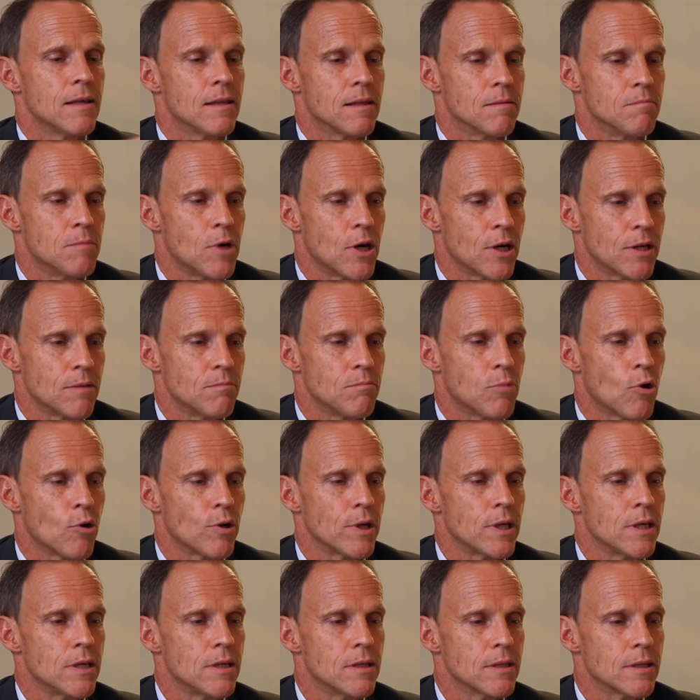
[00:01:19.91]
the mind,
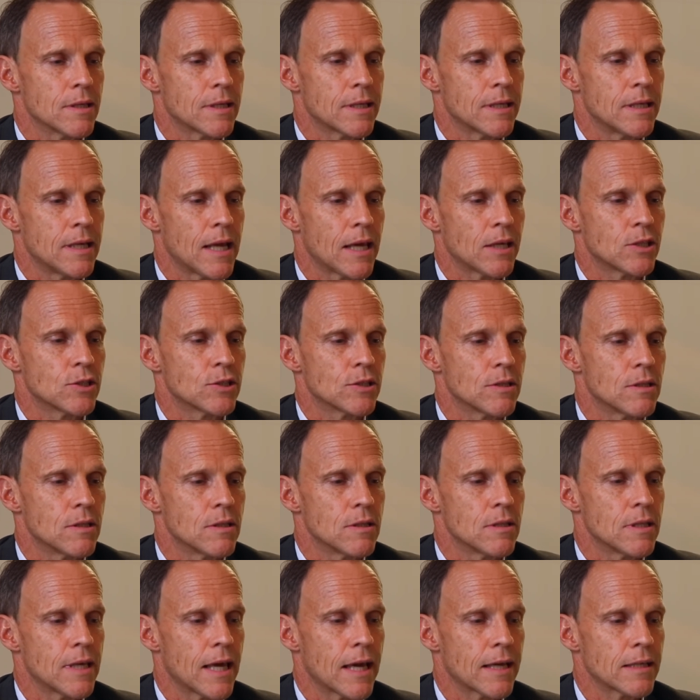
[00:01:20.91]
body, the
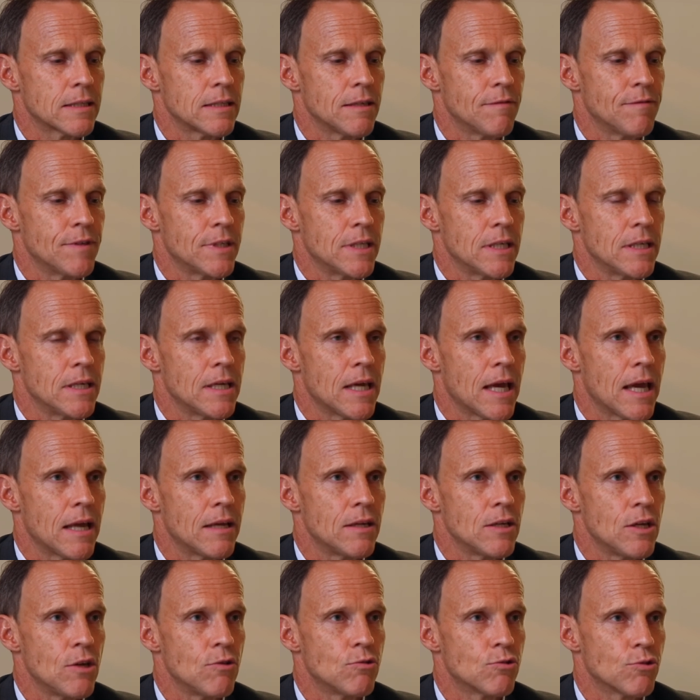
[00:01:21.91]
connection, the activity
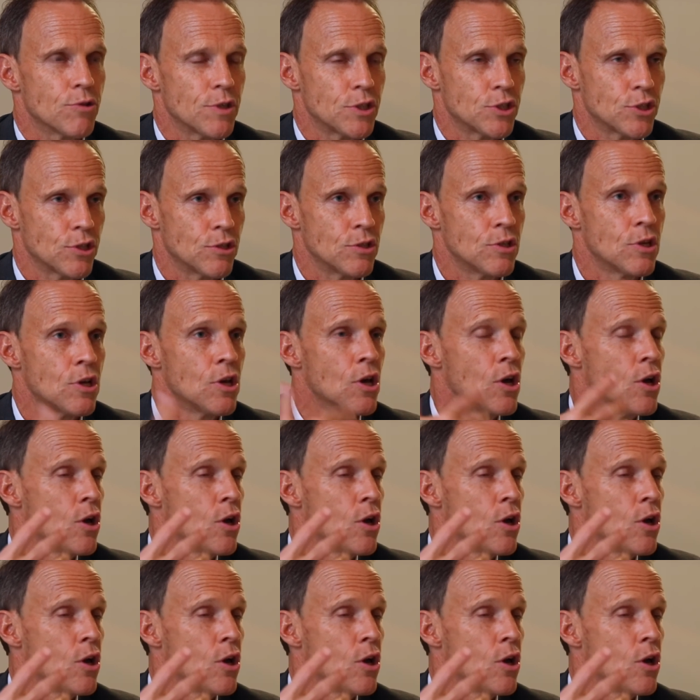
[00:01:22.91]
and nutrition,